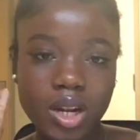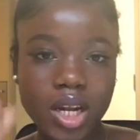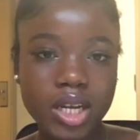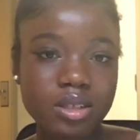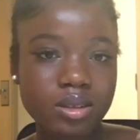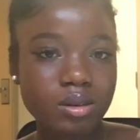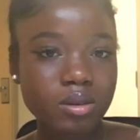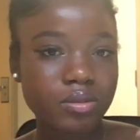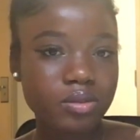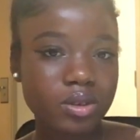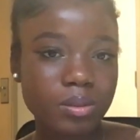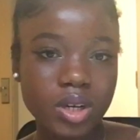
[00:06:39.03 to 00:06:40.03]
lines all
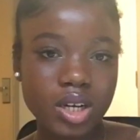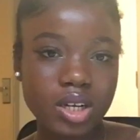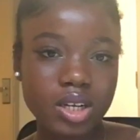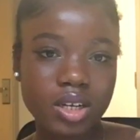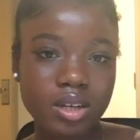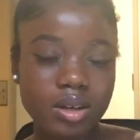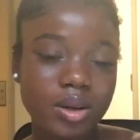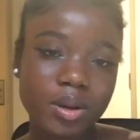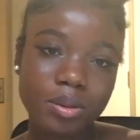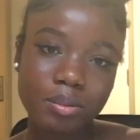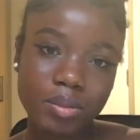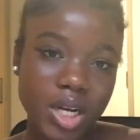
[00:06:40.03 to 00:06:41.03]
through the booklet,
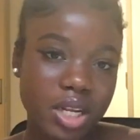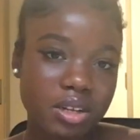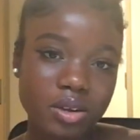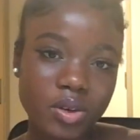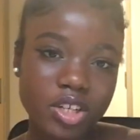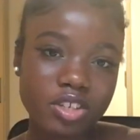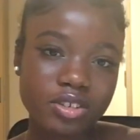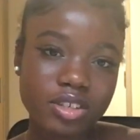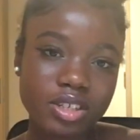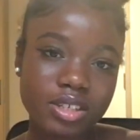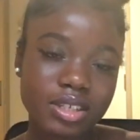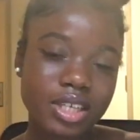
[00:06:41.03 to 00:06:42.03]
planning the
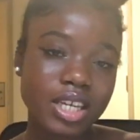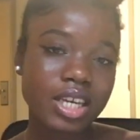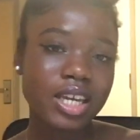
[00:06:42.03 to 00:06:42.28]
questions.